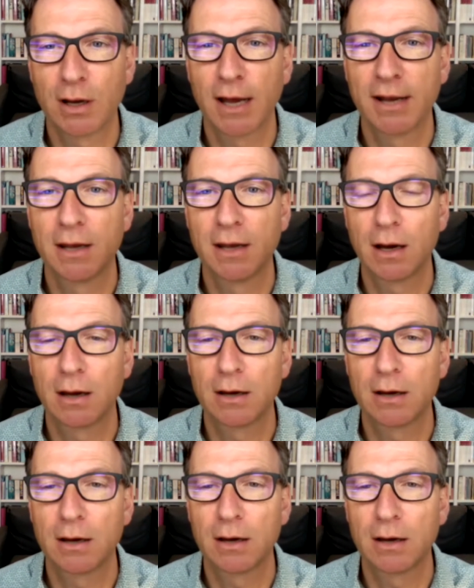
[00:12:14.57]
and I
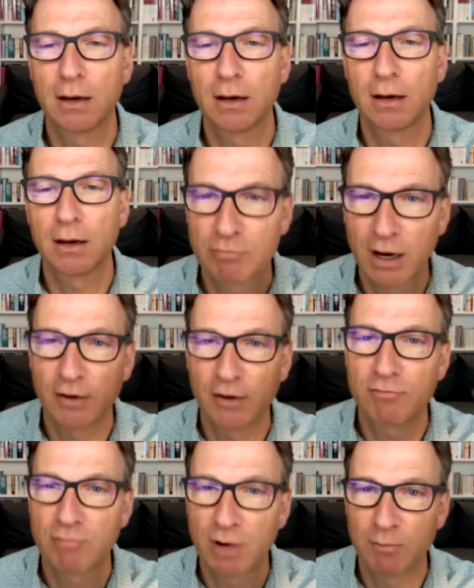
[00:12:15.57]
kept walking around
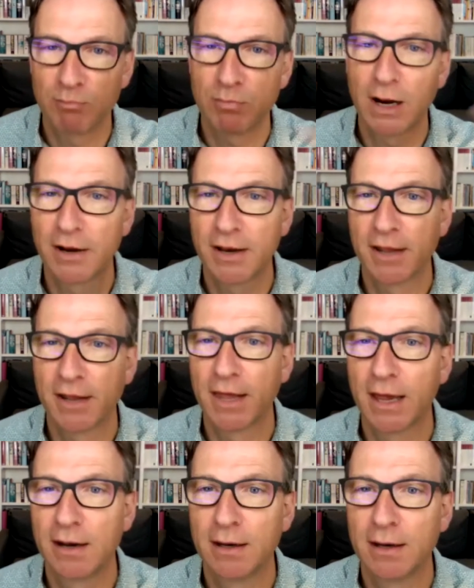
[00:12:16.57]
the Rembrandt, and